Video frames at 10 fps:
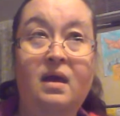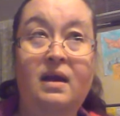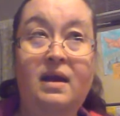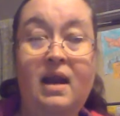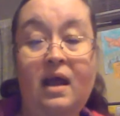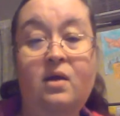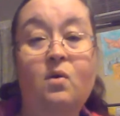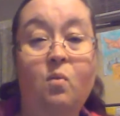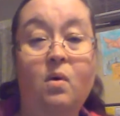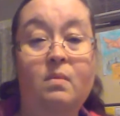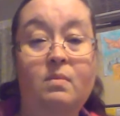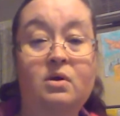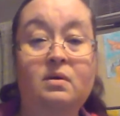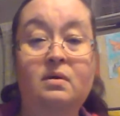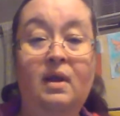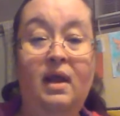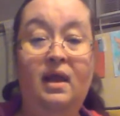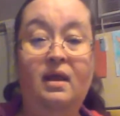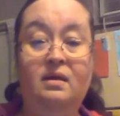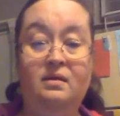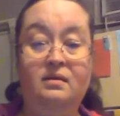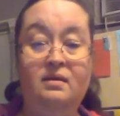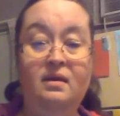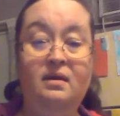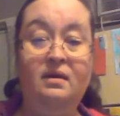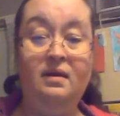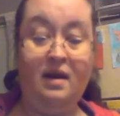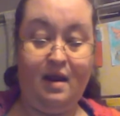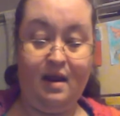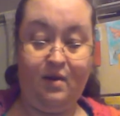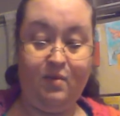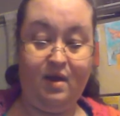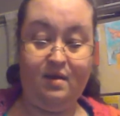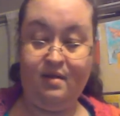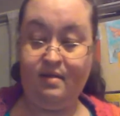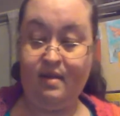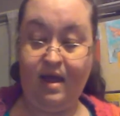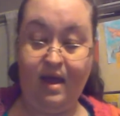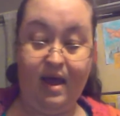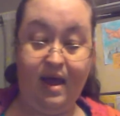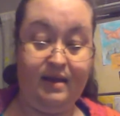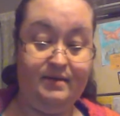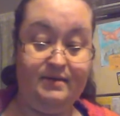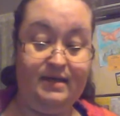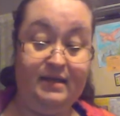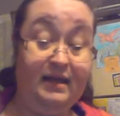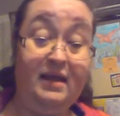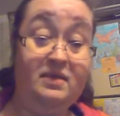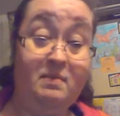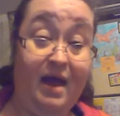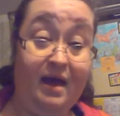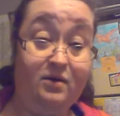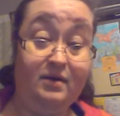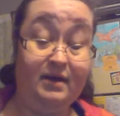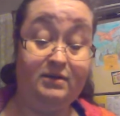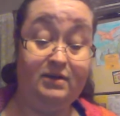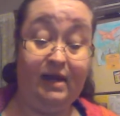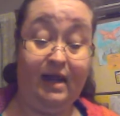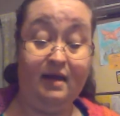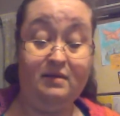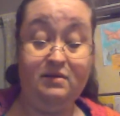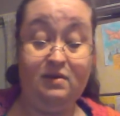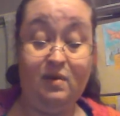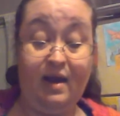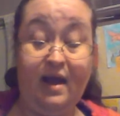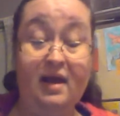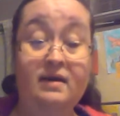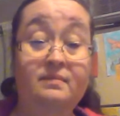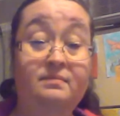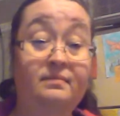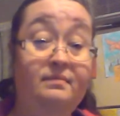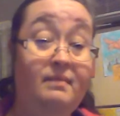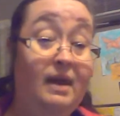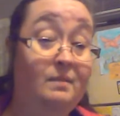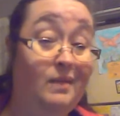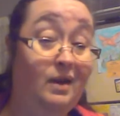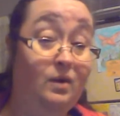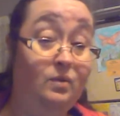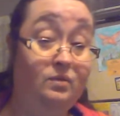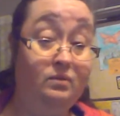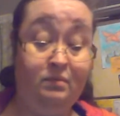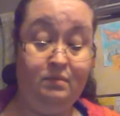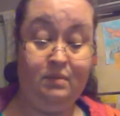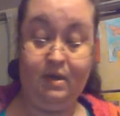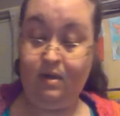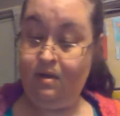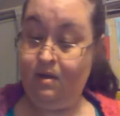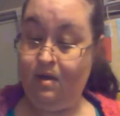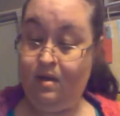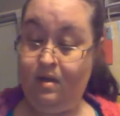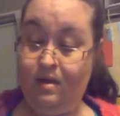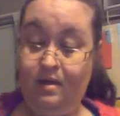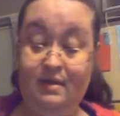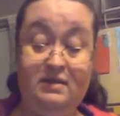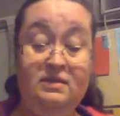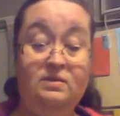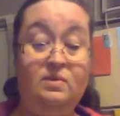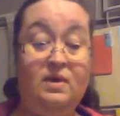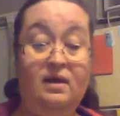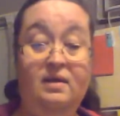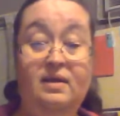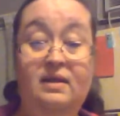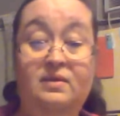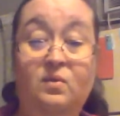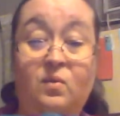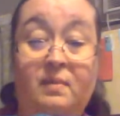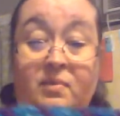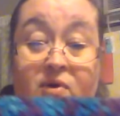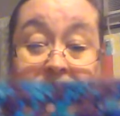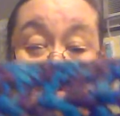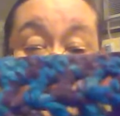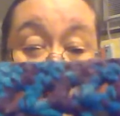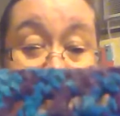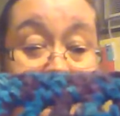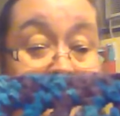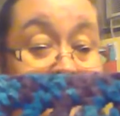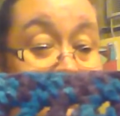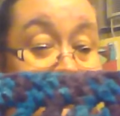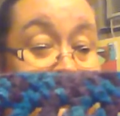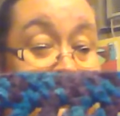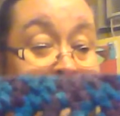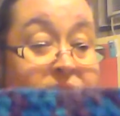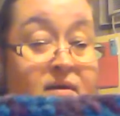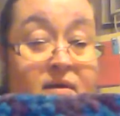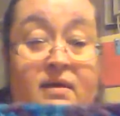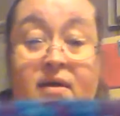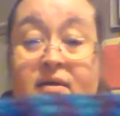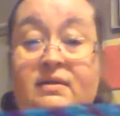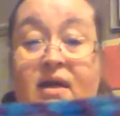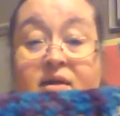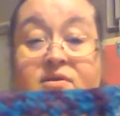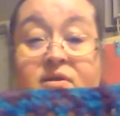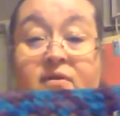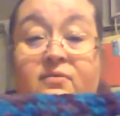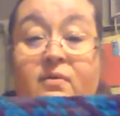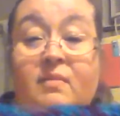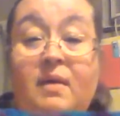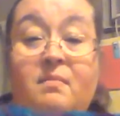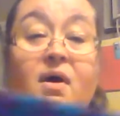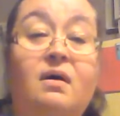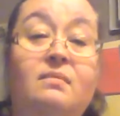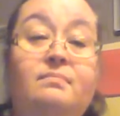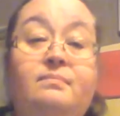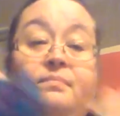neck warmer, and well, I didn't get the pattern that she had, so I kind of made my own. And this is what the whip looks like. It's actually from my mom.